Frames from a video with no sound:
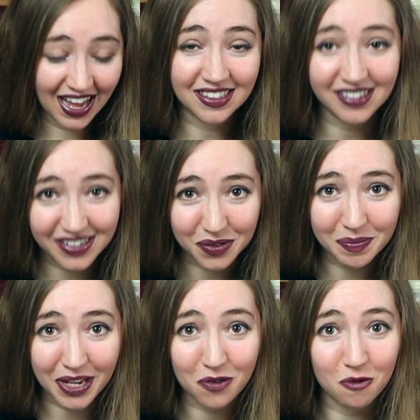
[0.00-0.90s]
and still
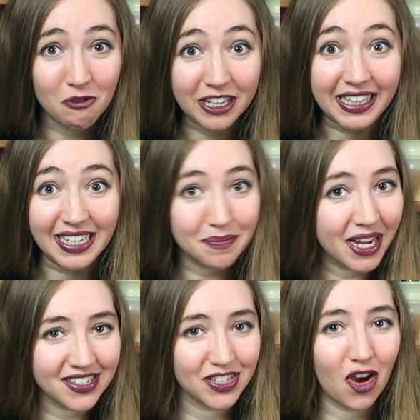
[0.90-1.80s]
make really
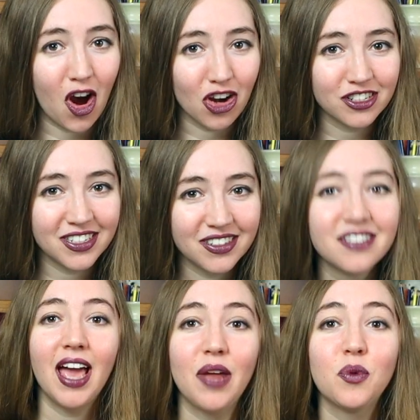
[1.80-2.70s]
amazing art.
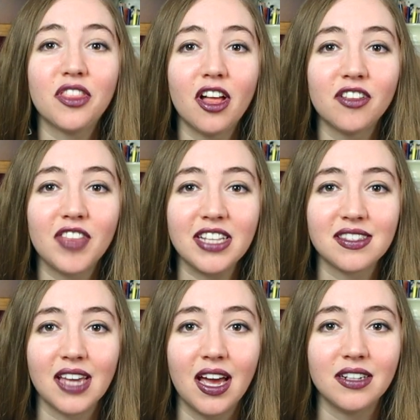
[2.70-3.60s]
And with all of that
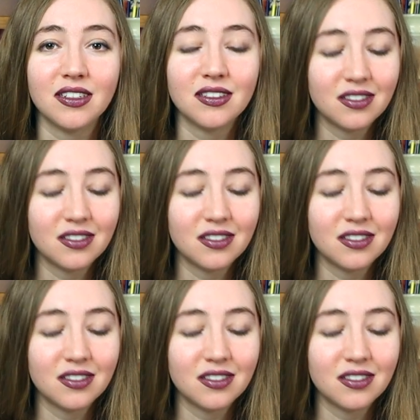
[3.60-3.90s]
said,